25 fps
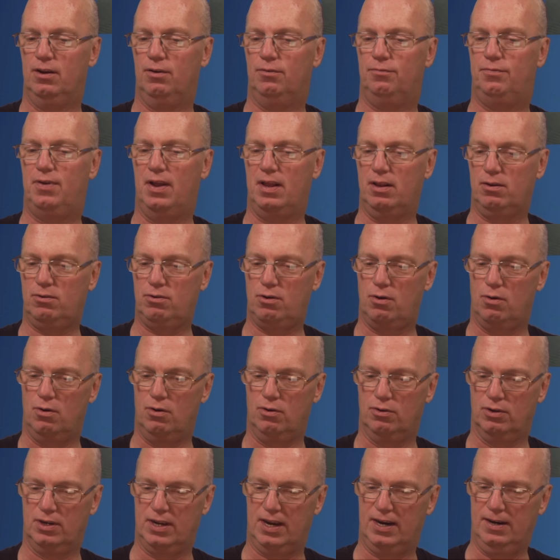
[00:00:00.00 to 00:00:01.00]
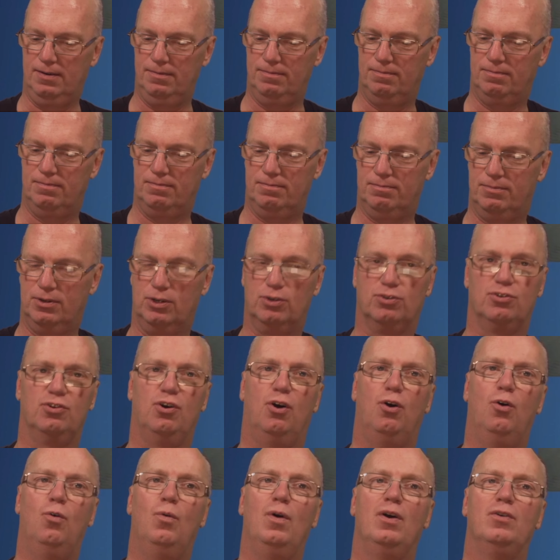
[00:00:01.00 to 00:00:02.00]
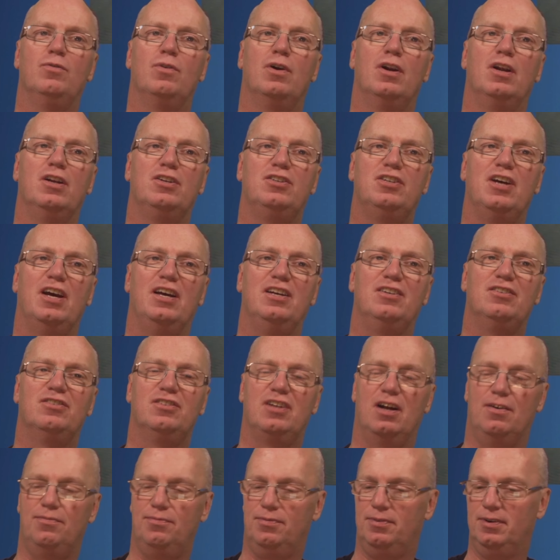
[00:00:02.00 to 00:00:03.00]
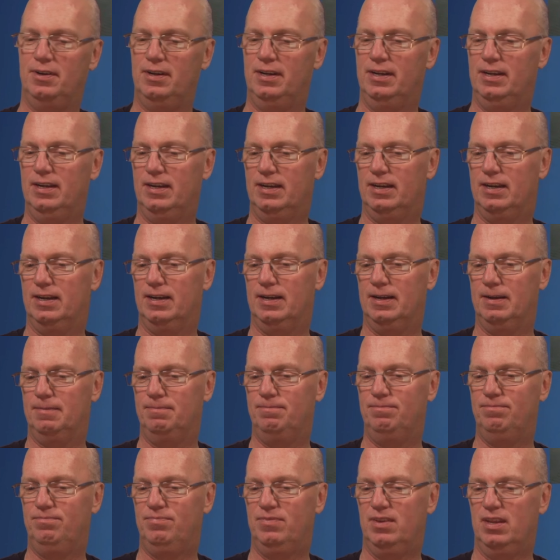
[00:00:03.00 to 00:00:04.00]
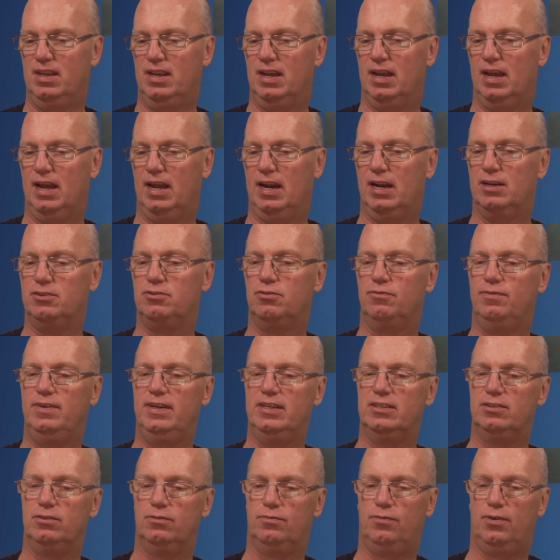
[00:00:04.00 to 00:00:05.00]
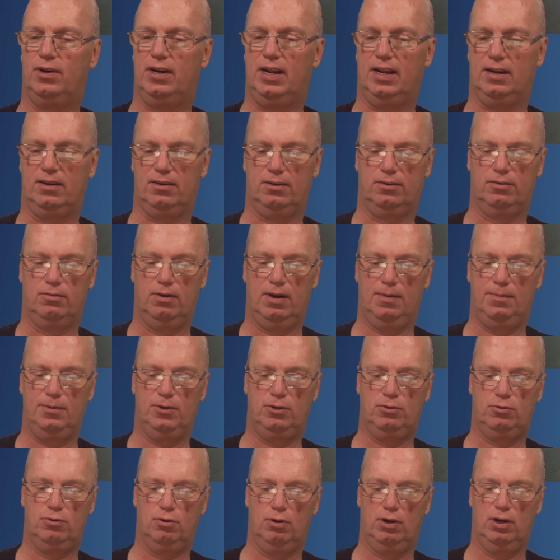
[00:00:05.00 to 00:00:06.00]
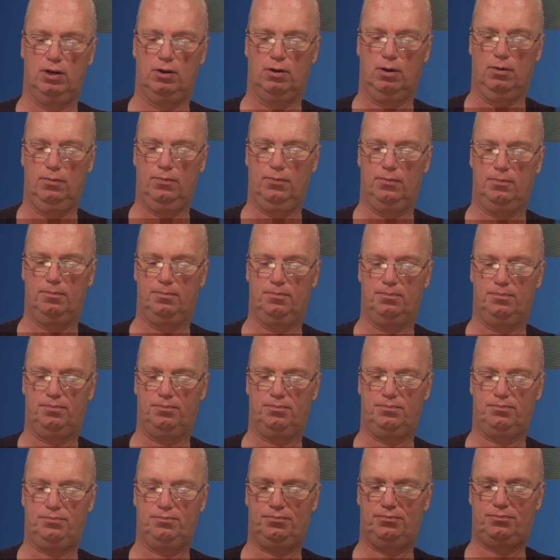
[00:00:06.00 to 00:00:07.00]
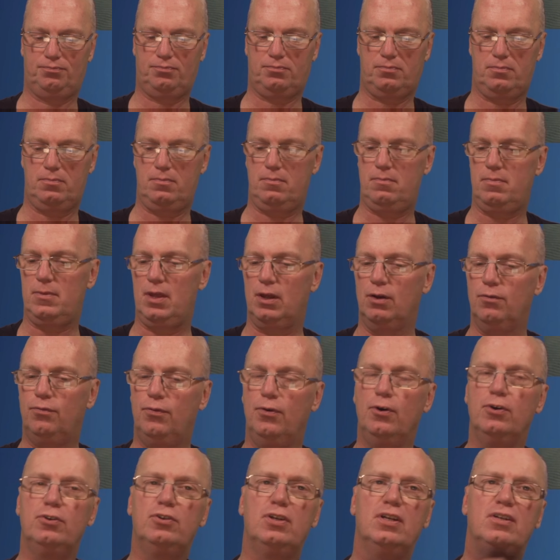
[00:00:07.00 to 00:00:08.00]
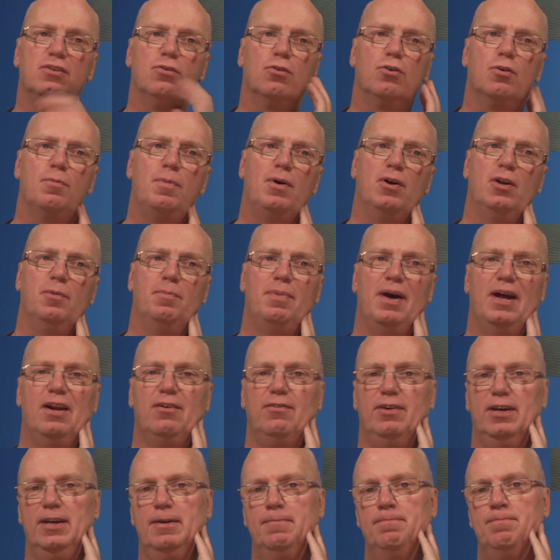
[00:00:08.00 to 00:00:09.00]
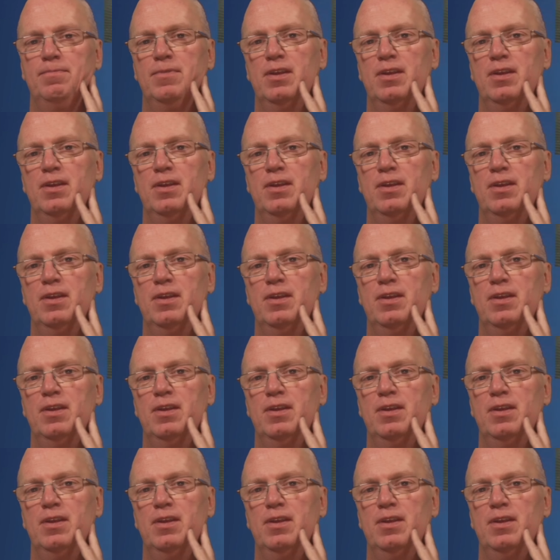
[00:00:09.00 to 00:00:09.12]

Velcro on there because I always want to change stuff, and there's a reason for that. So let me turn it off. First, let's talk about the battery.